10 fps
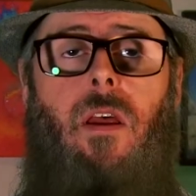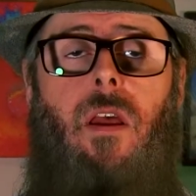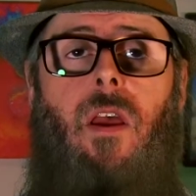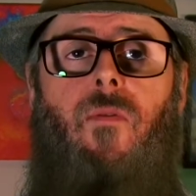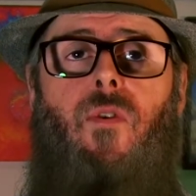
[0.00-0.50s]

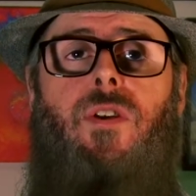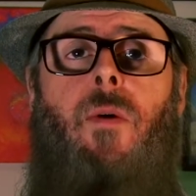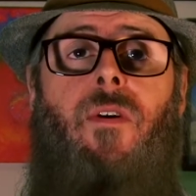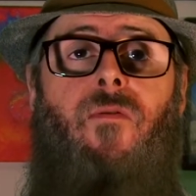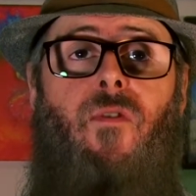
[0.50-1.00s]
If you saw
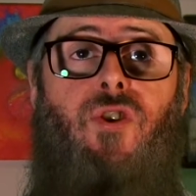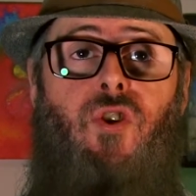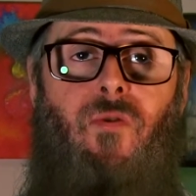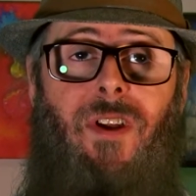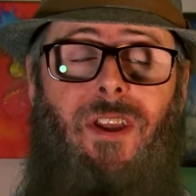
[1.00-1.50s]
my first
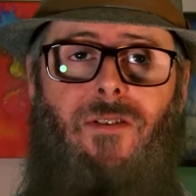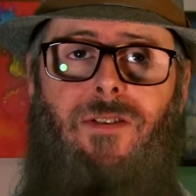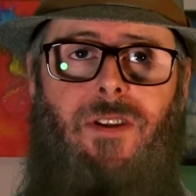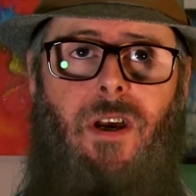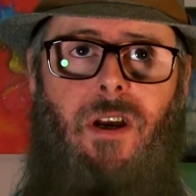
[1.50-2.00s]
two
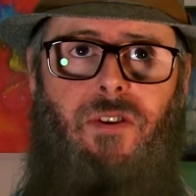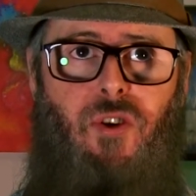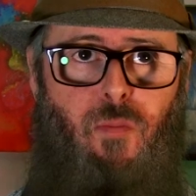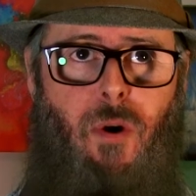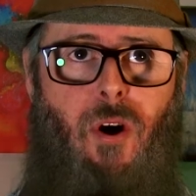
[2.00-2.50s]
videos, the
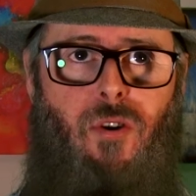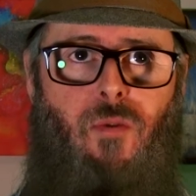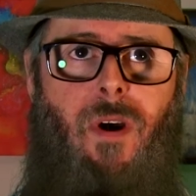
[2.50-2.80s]
two-parter,